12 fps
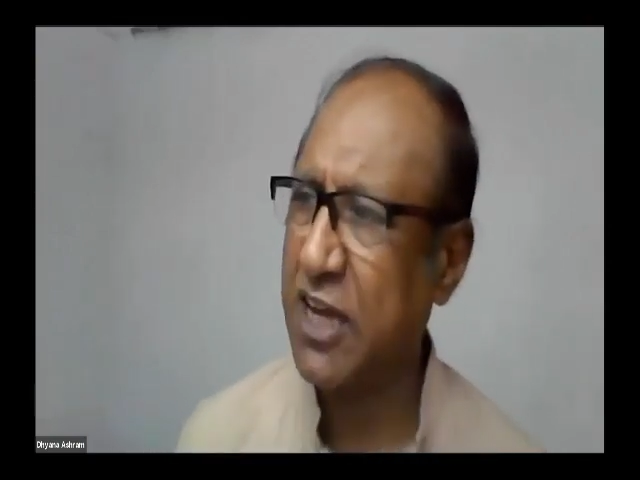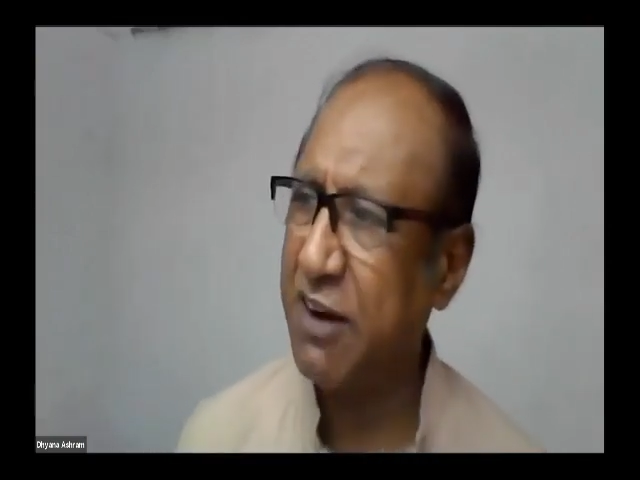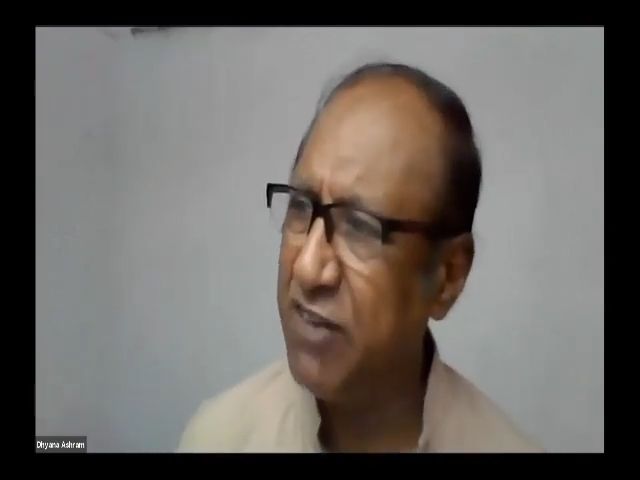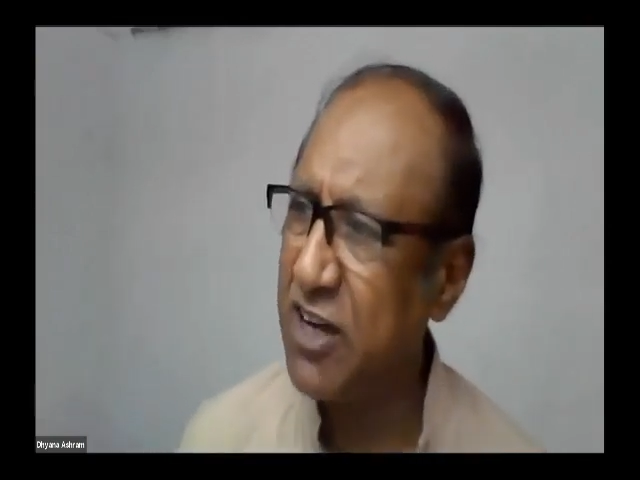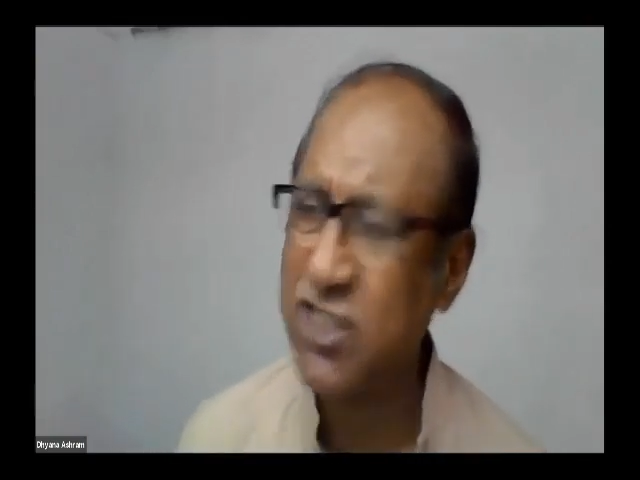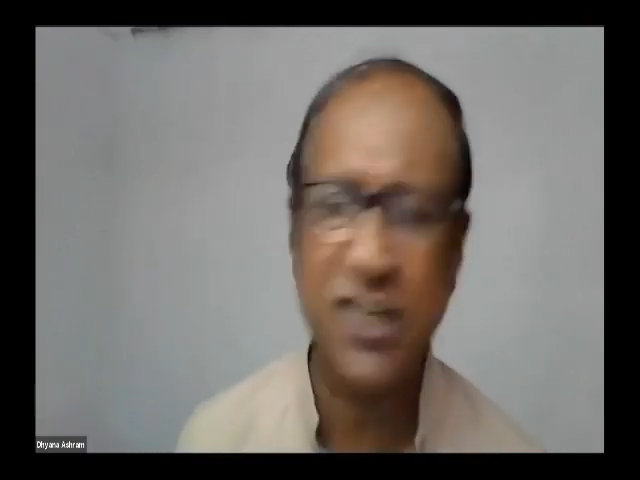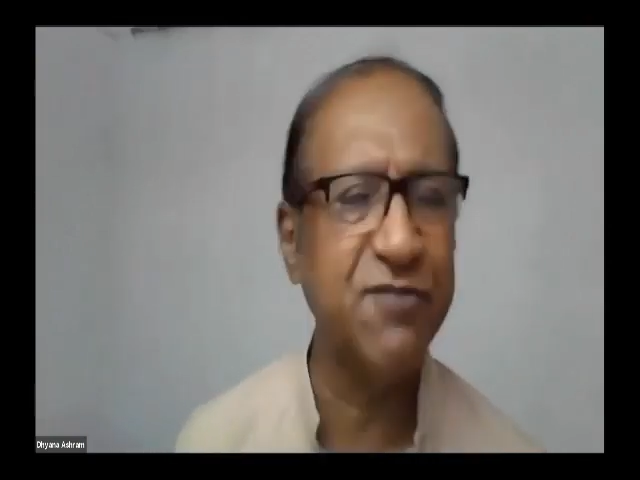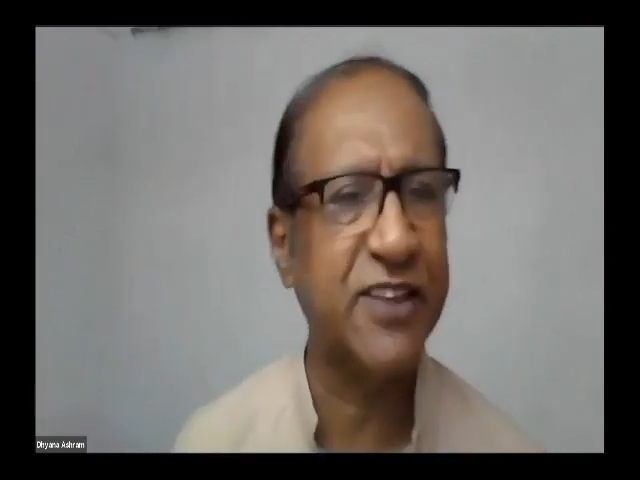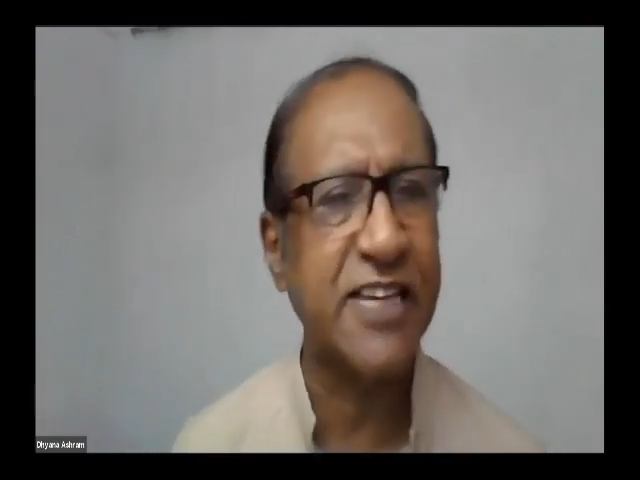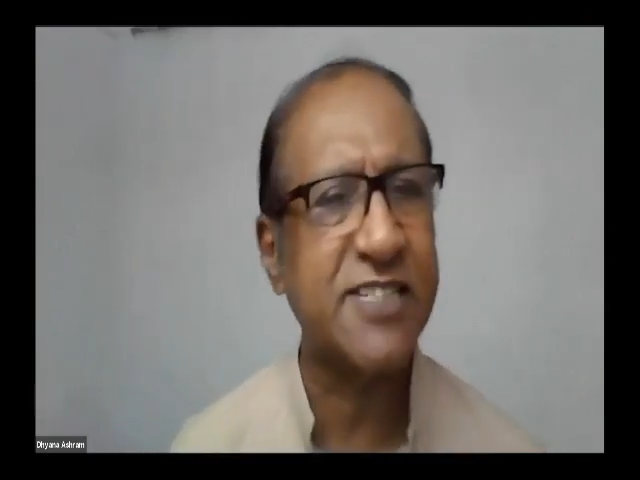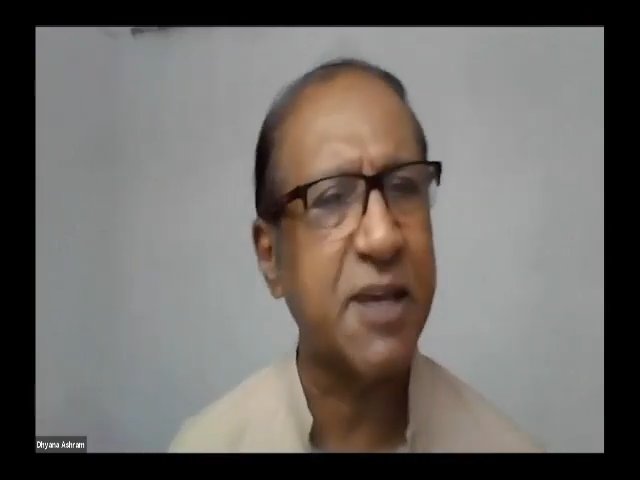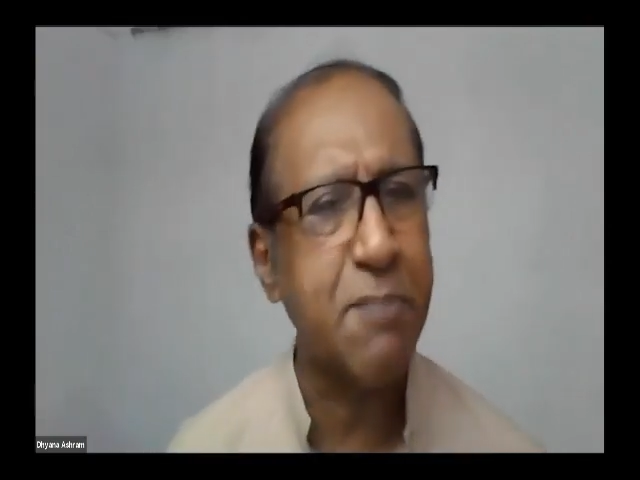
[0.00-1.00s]
conversing
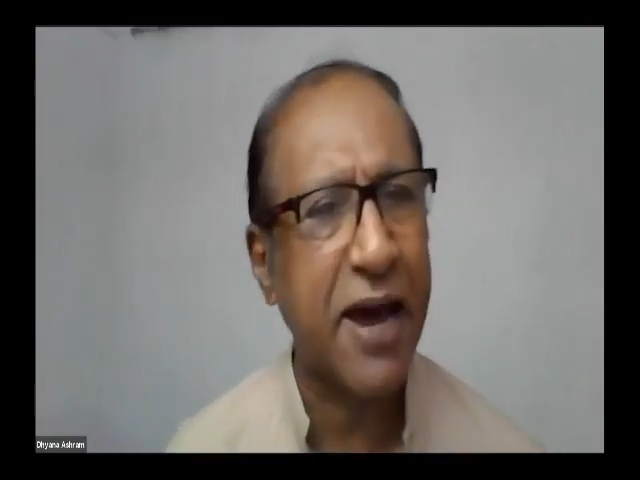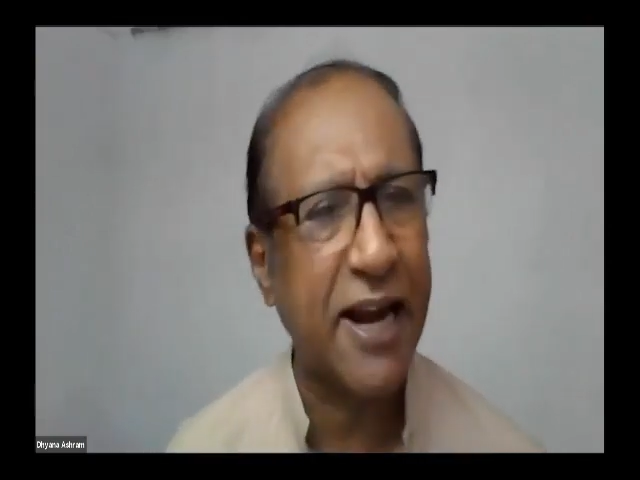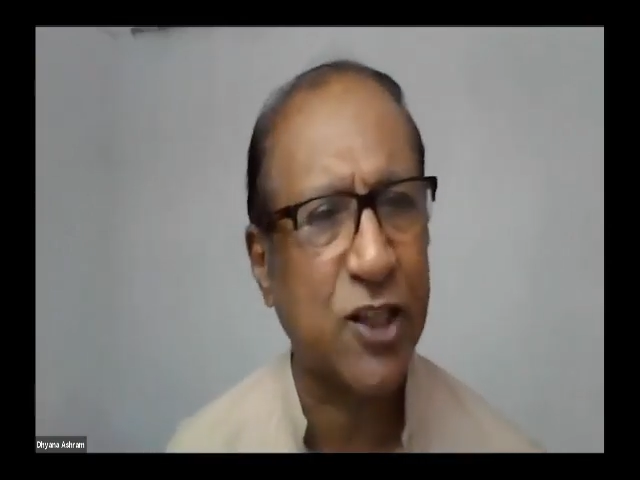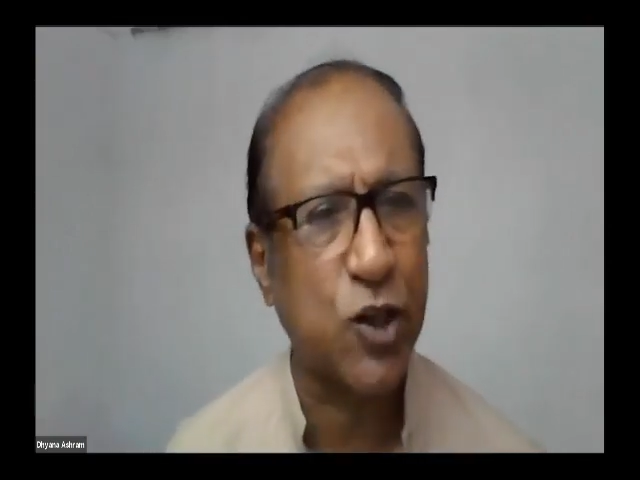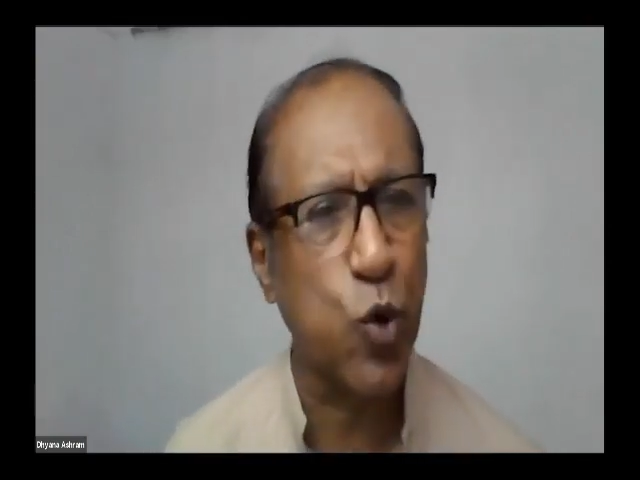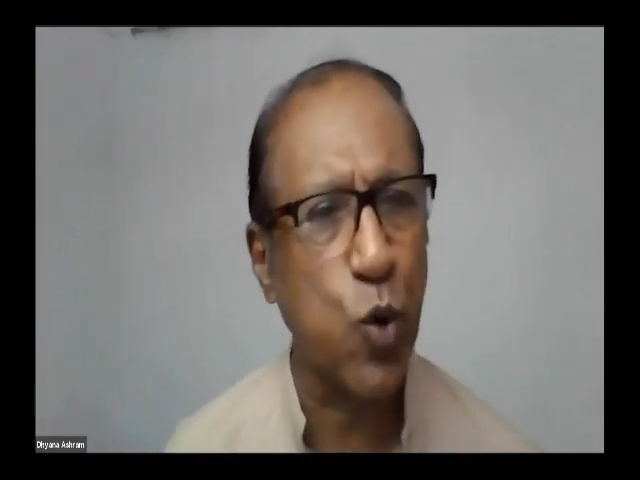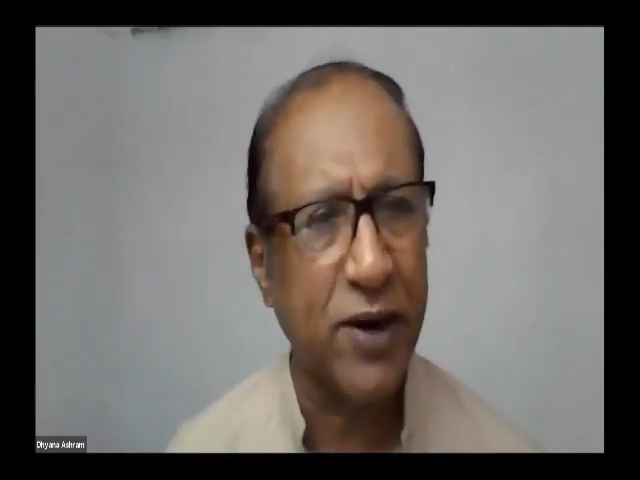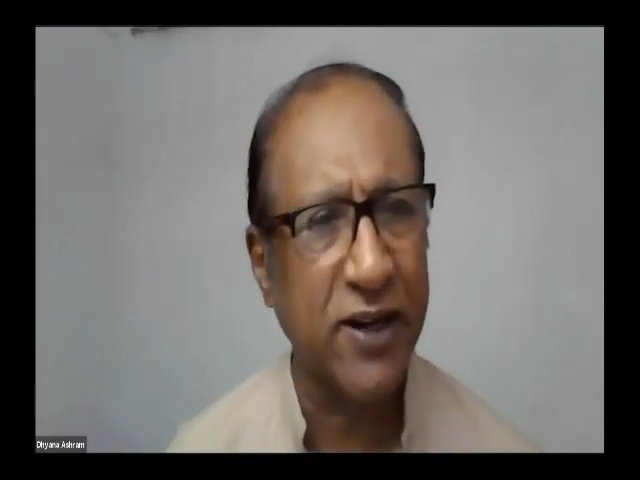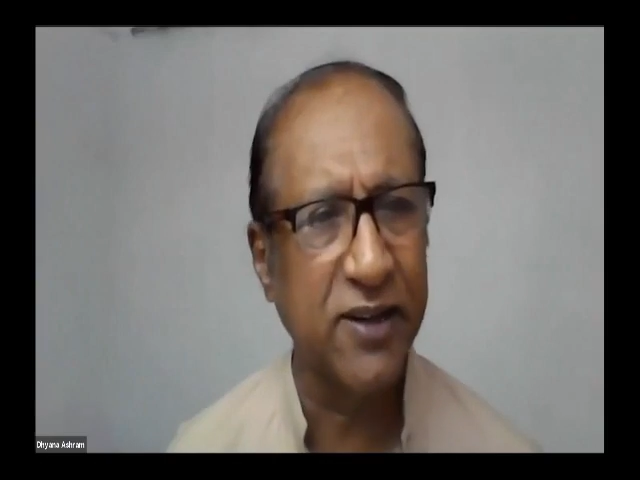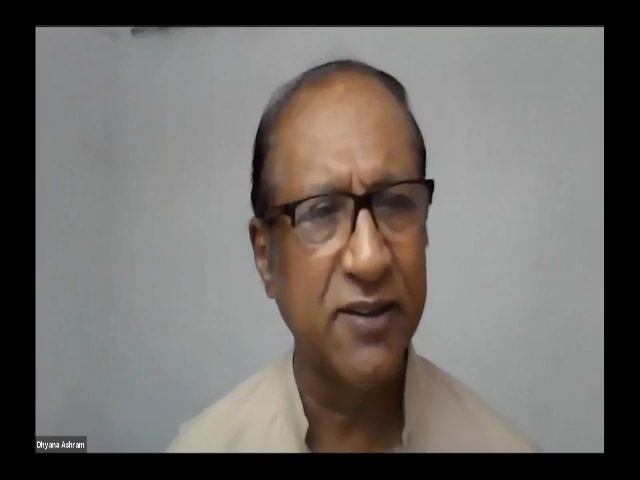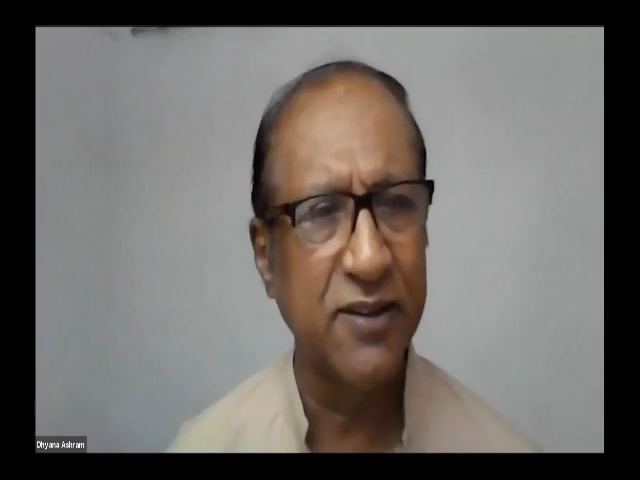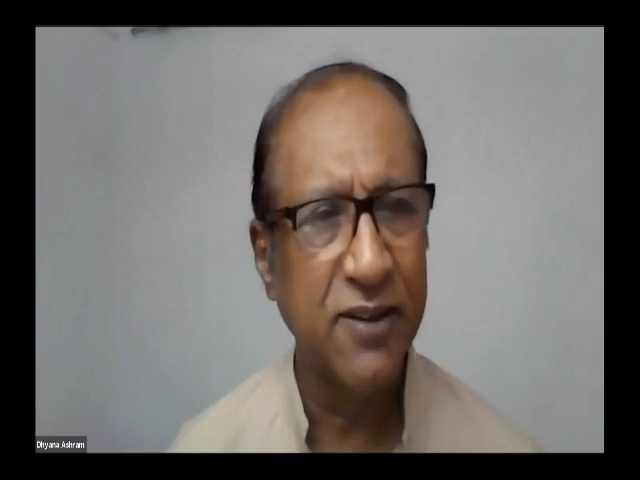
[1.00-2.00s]
with the Samaritan
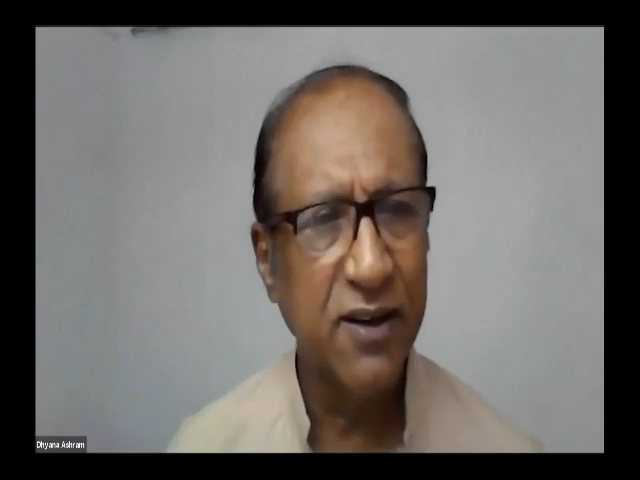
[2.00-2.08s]
woman